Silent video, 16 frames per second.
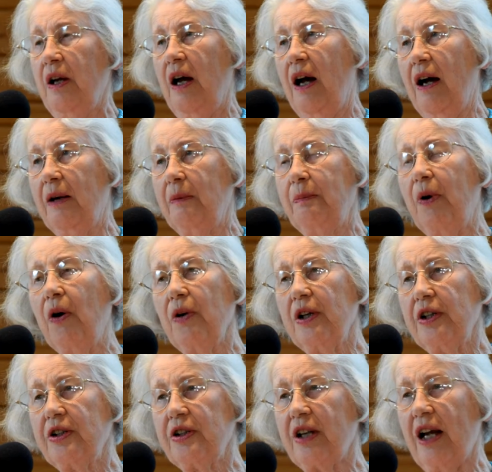
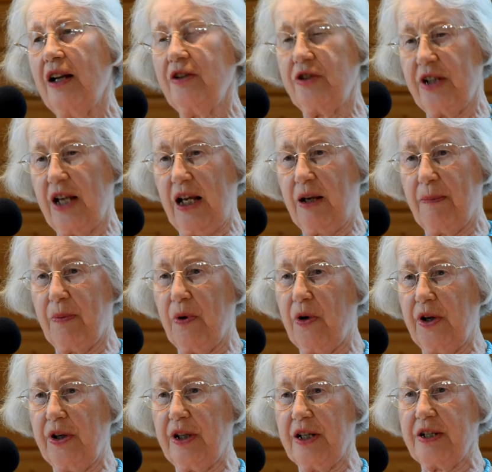Polish and Czech
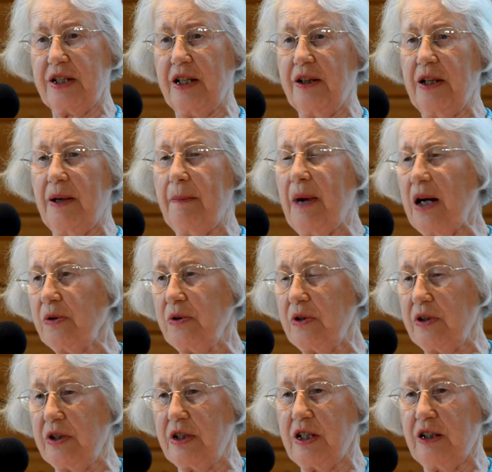borders in the
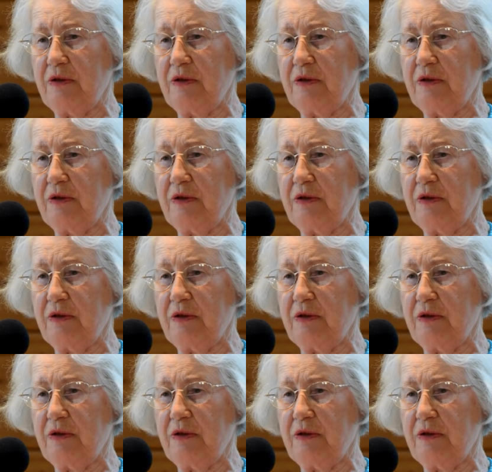mountains.